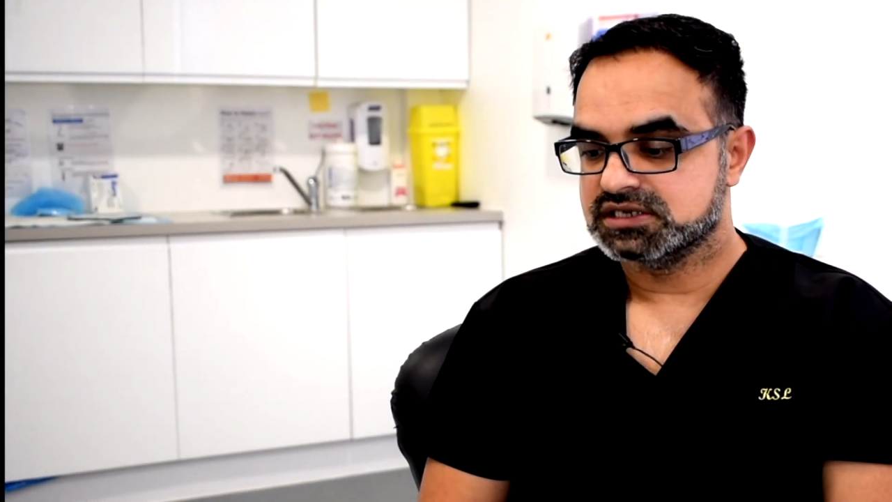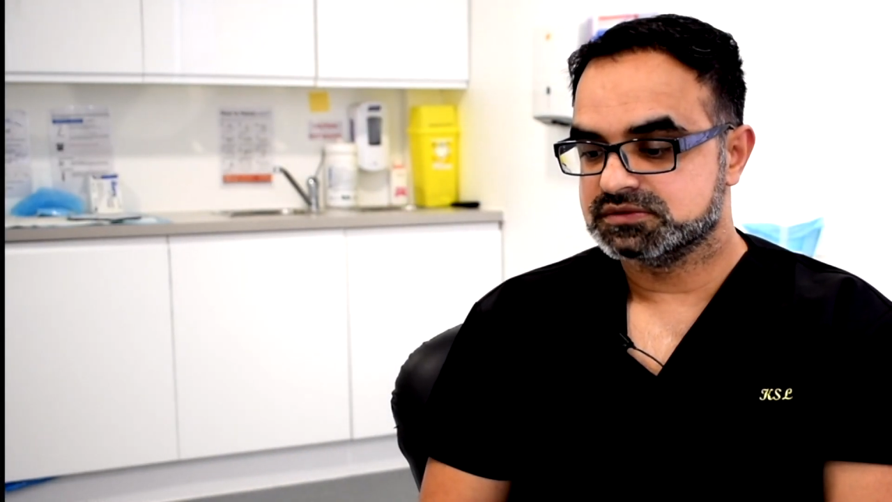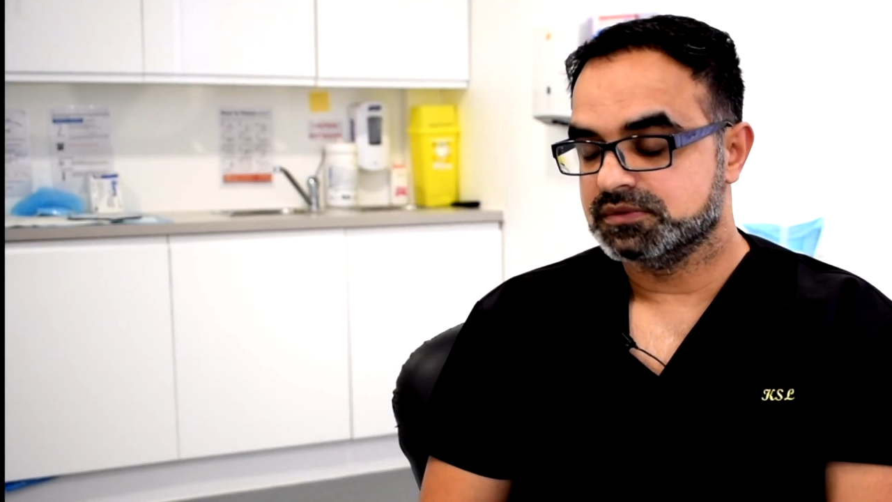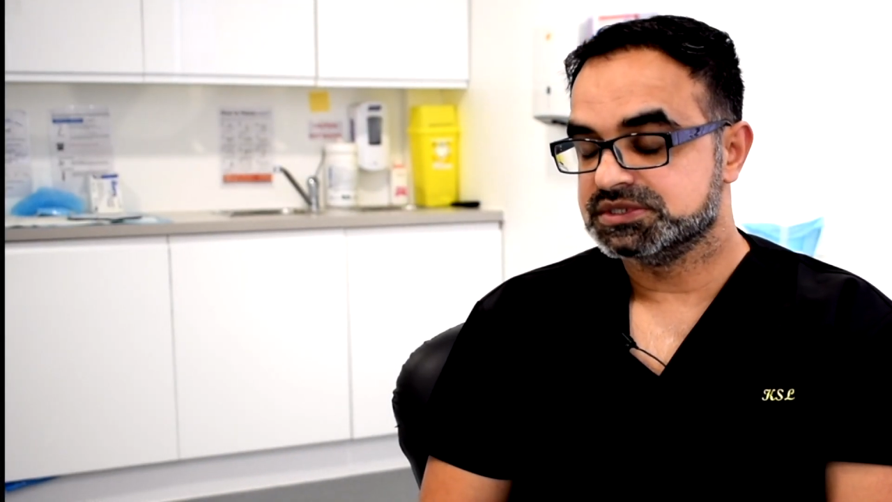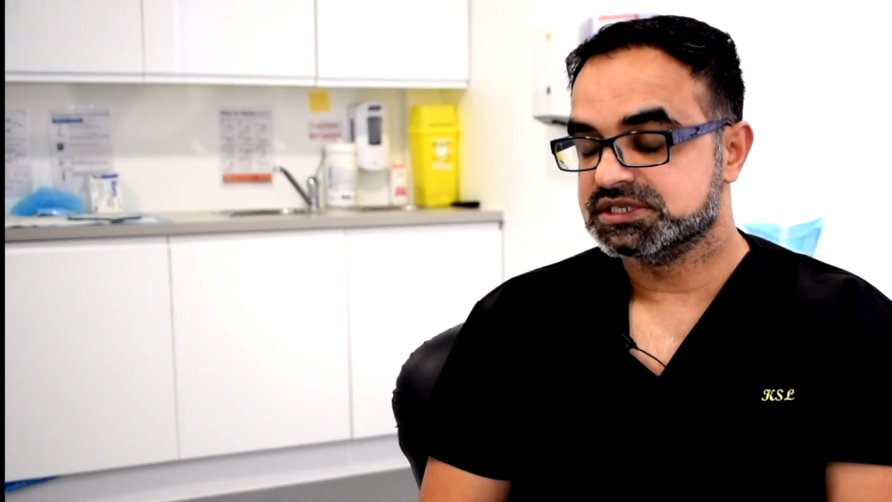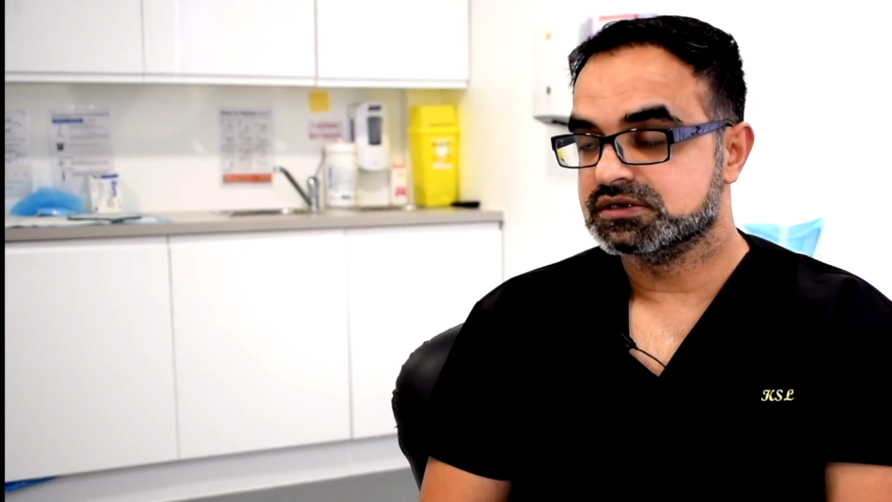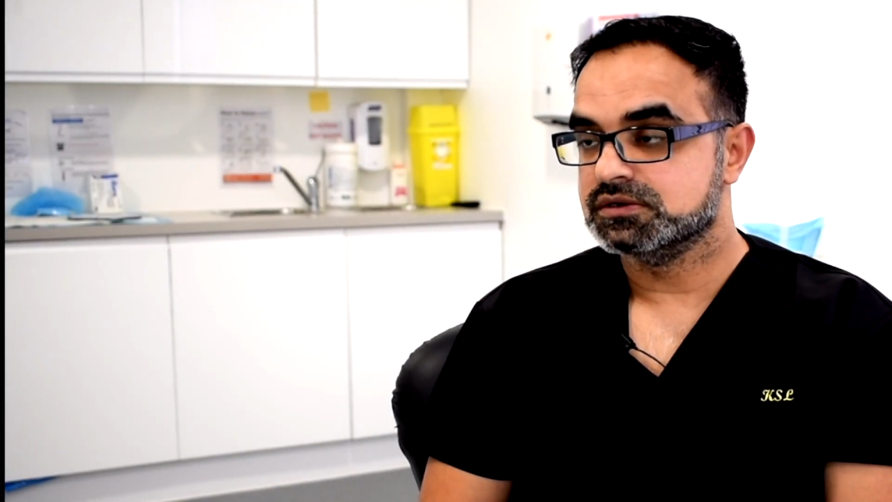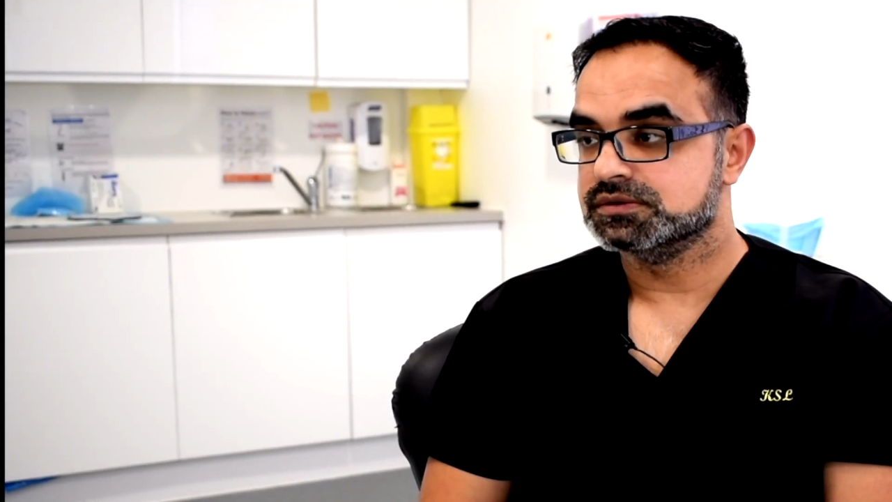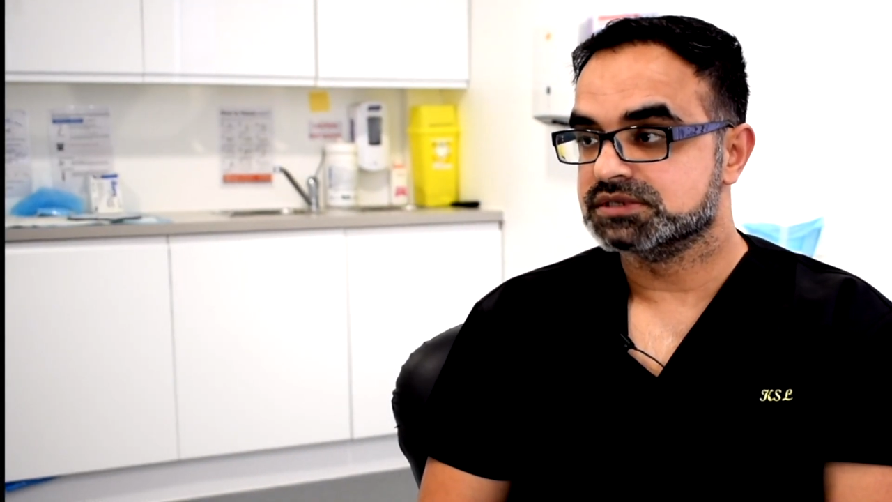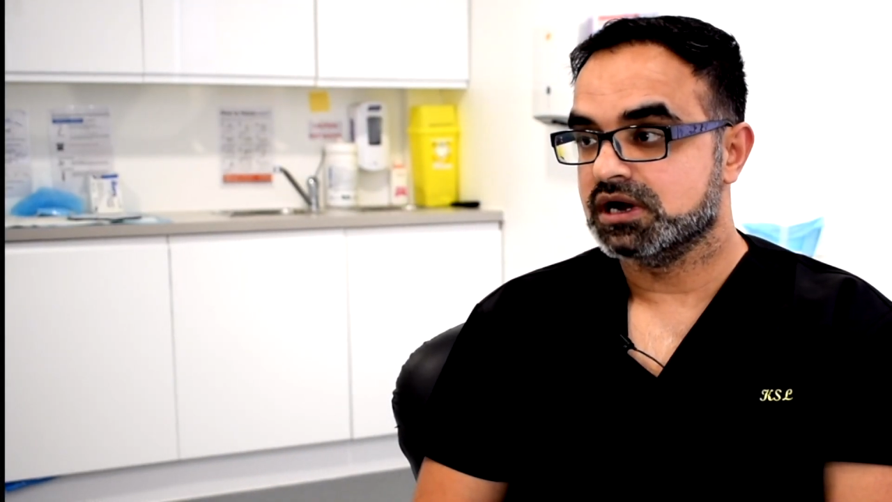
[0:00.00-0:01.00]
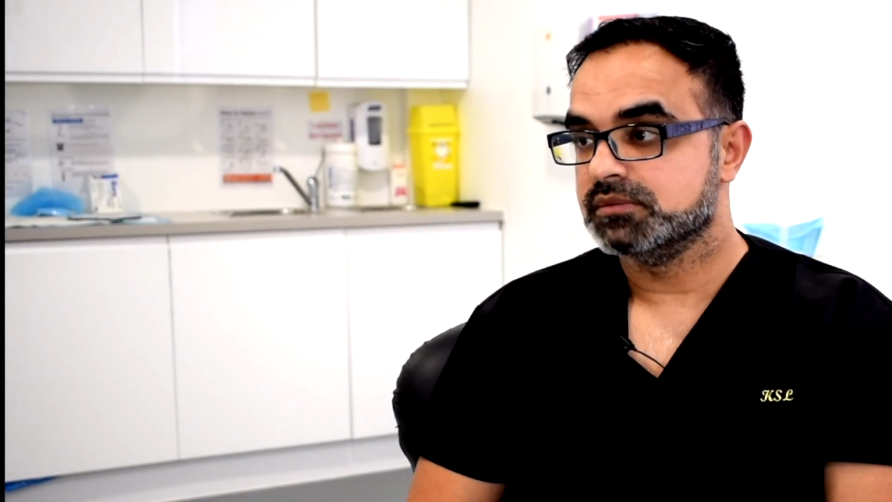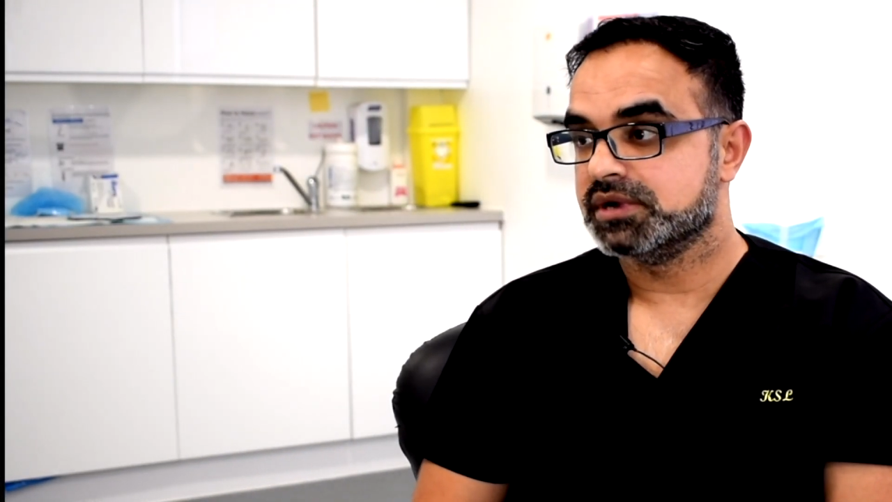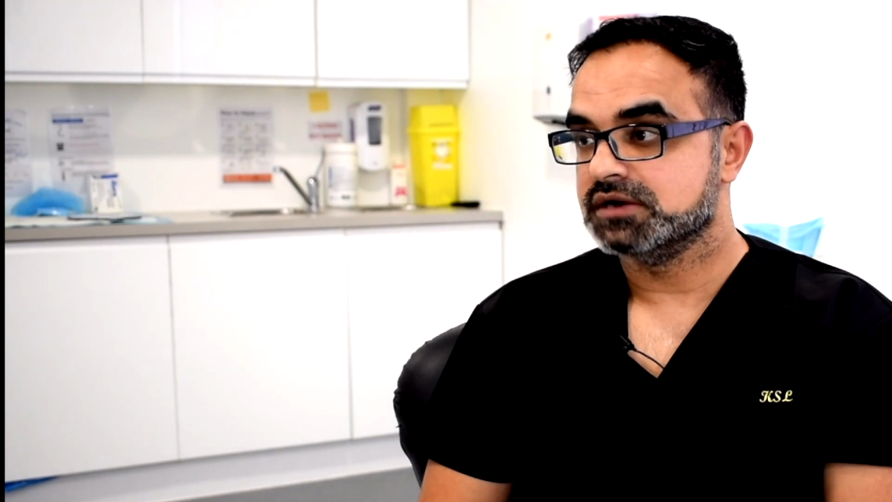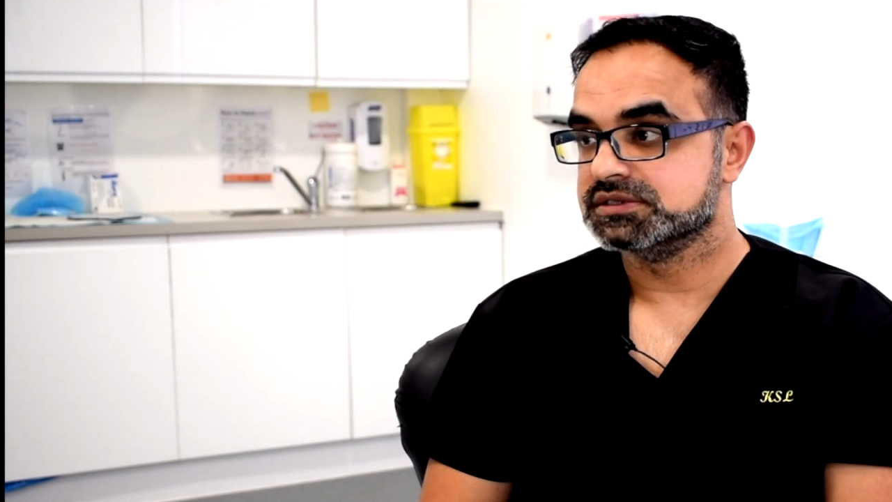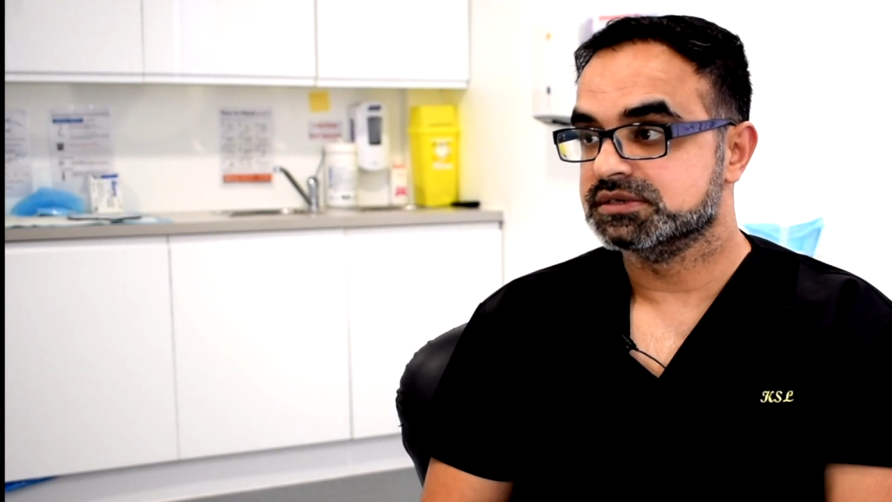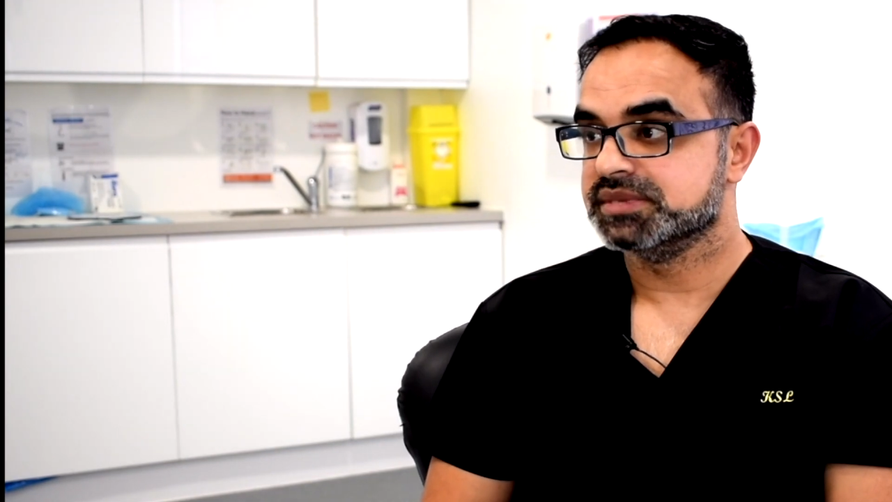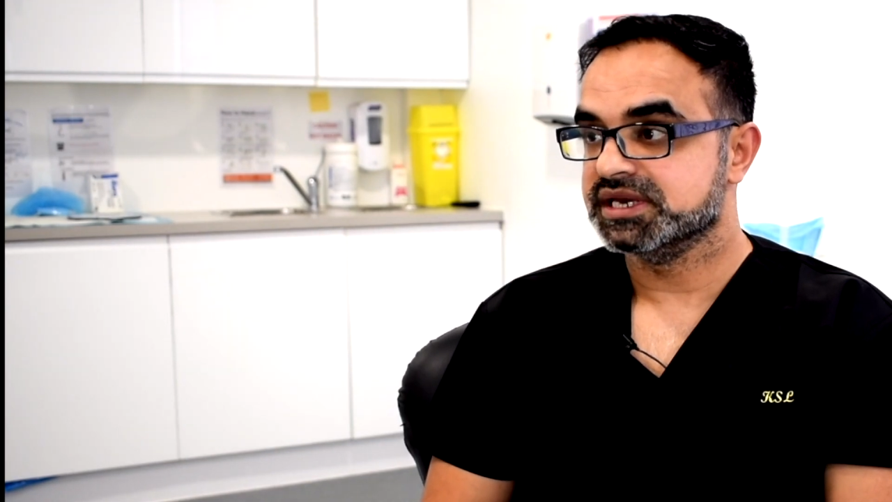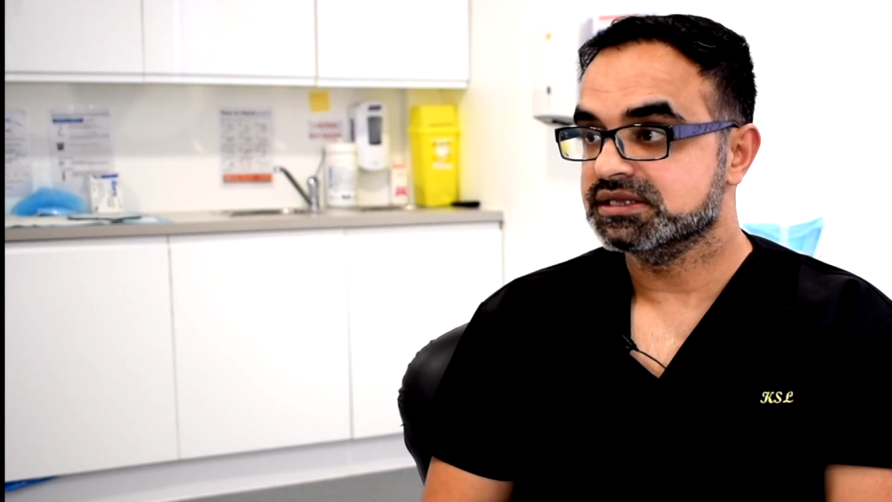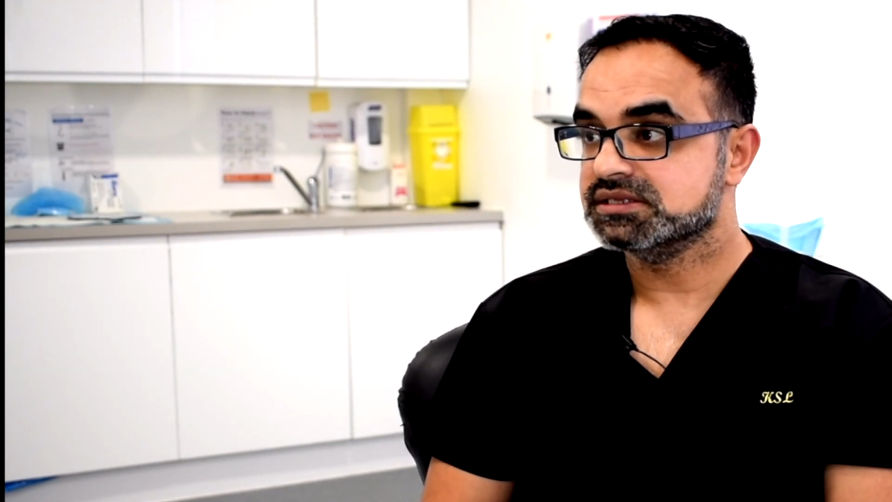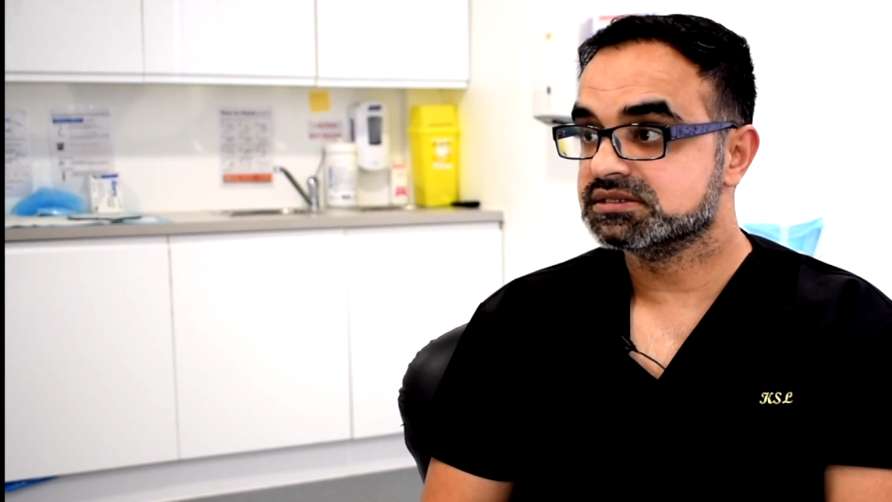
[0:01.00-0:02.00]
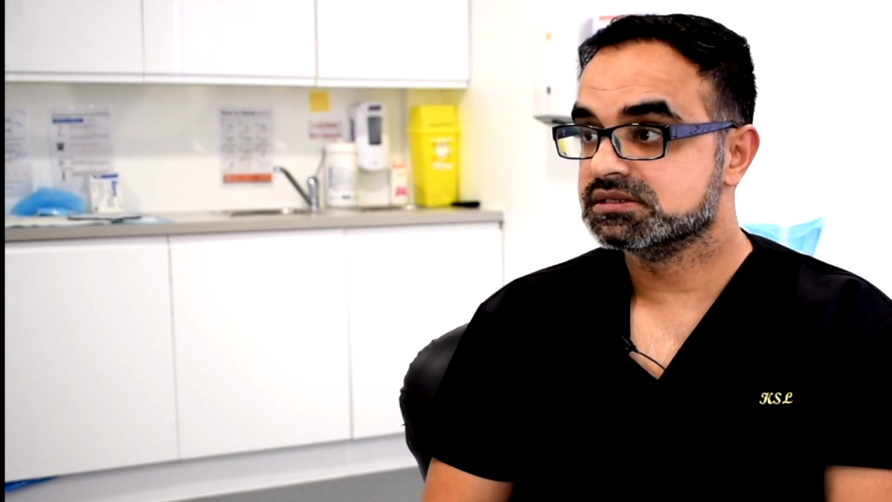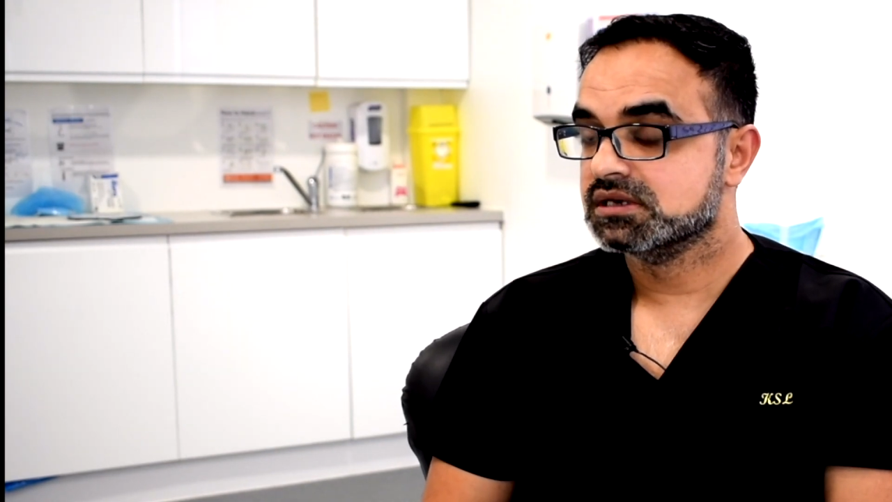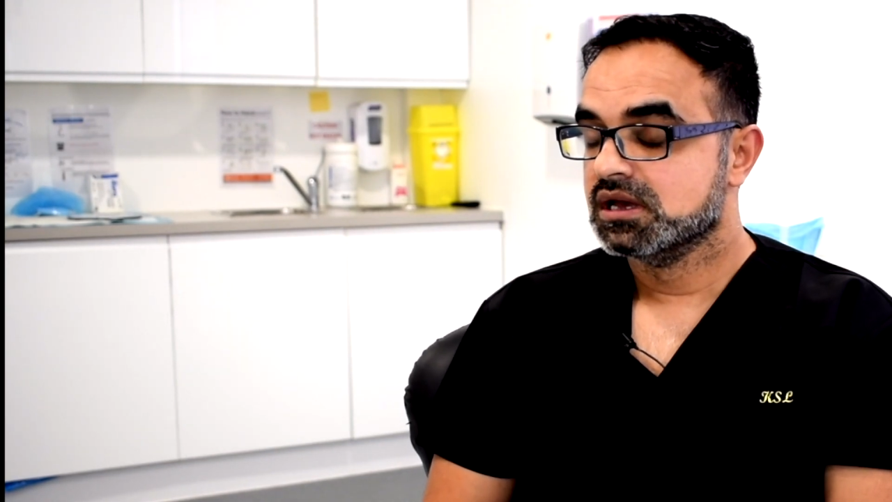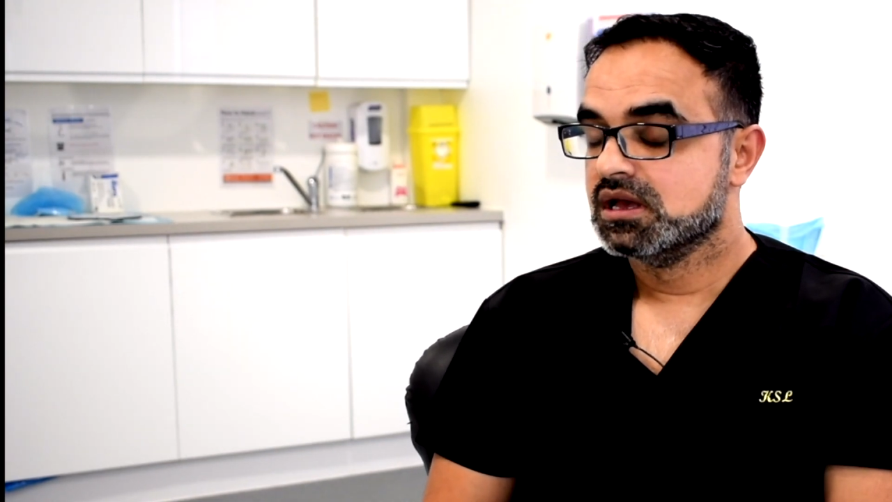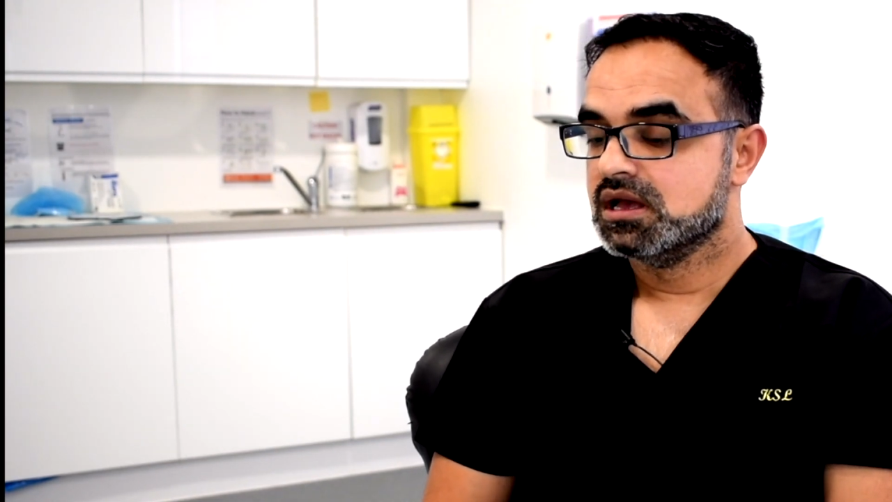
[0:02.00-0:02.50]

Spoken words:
transplant, which includes eyebrows and beards,